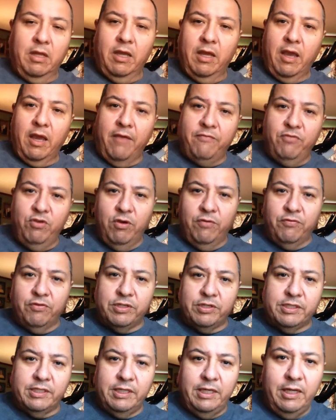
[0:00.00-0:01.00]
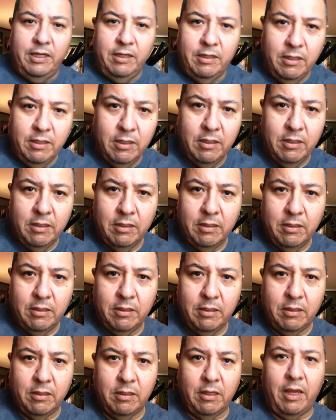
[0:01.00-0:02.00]
have you ever seen
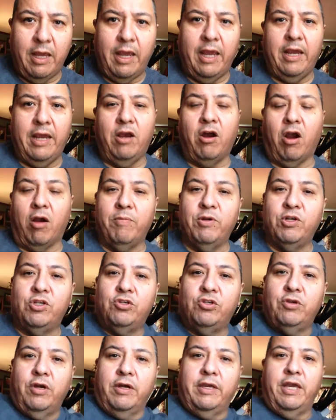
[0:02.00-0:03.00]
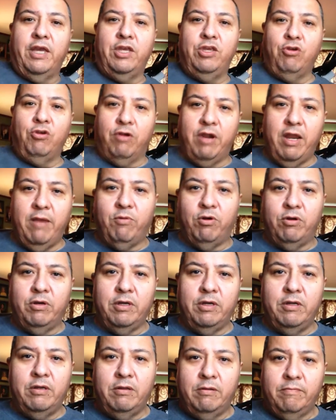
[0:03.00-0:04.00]
a garbage truck in your
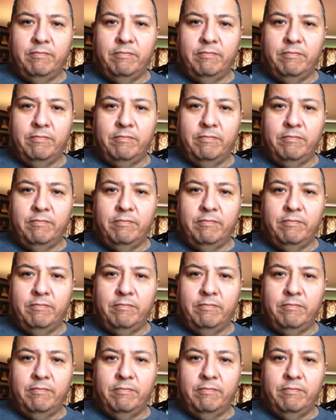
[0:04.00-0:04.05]
neighborhood?